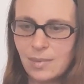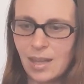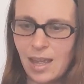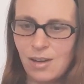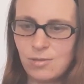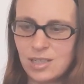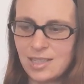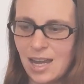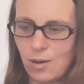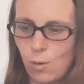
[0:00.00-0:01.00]
And I'll just
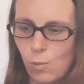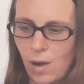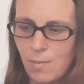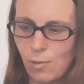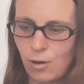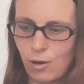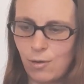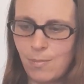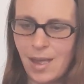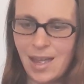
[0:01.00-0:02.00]
add one more loom
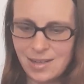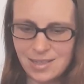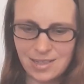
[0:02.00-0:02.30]
band.